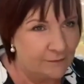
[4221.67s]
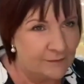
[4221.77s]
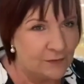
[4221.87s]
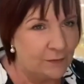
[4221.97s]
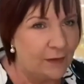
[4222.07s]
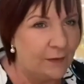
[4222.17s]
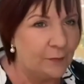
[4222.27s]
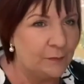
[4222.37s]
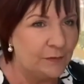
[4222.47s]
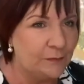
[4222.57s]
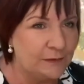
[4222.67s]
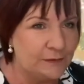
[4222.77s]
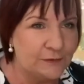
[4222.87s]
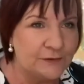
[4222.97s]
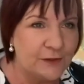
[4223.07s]
So I hope you will
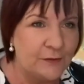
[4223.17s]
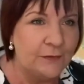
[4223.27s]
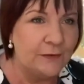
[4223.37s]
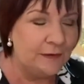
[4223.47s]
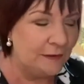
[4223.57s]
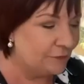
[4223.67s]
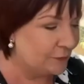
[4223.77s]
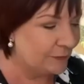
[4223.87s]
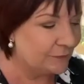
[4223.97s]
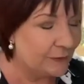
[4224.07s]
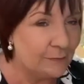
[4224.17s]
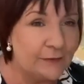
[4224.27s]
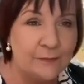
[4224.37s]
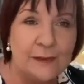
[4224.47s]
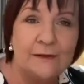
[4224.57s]
do so if you agree
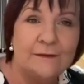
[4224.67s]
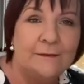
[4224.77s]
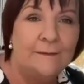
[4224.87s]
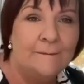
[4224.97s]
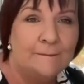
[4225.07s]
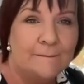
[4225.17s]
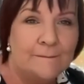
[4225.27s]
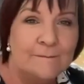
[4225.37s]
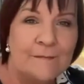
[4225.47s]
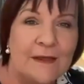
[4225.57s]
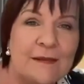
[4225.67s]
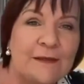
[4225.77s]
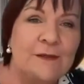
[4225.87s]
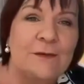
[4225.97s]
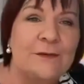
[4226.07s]
with me.
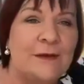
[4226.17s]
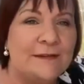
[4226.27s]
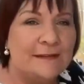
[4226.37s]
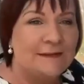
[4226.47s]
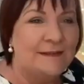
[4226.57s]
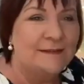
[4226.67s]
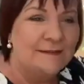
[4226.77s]
Thank you, Janita.